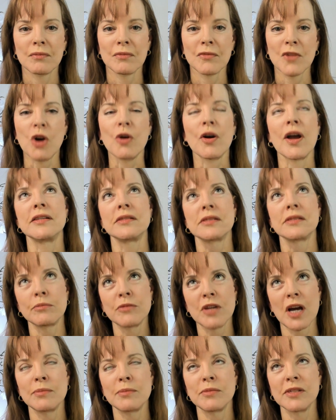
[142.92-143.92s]
Okay,
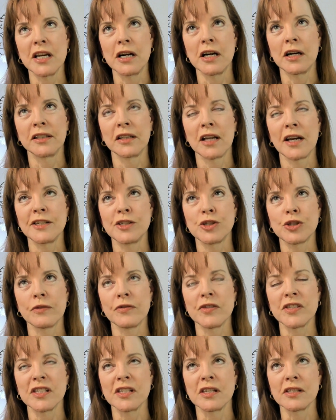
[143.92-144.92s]
sometimes the online
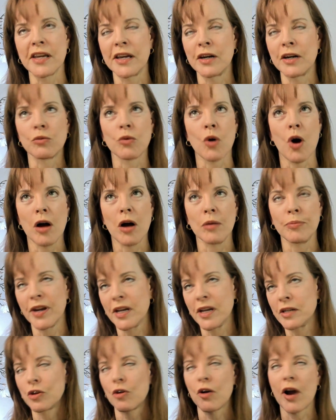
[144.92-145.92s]
services get it wrong
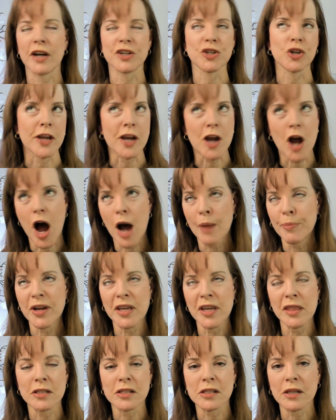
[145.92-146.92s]
because they're actually
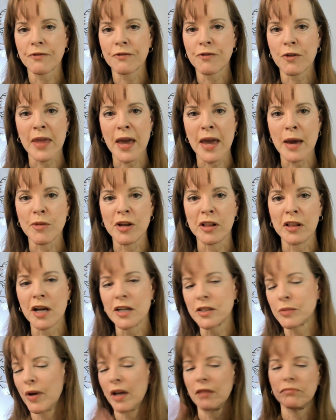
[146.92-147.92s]
copying the stuff in the
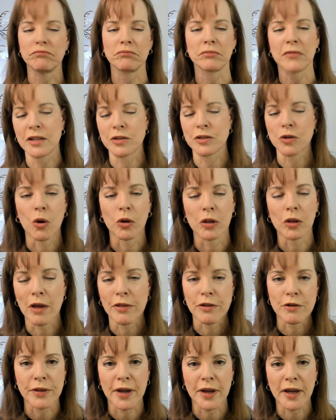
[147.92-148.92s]
MLS, but that's a whole
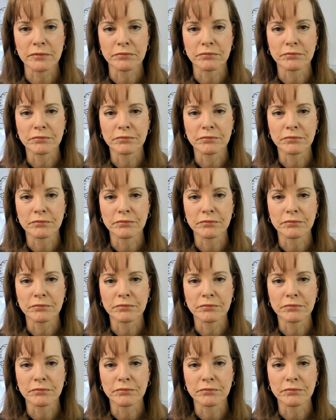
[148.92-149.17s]
other thing.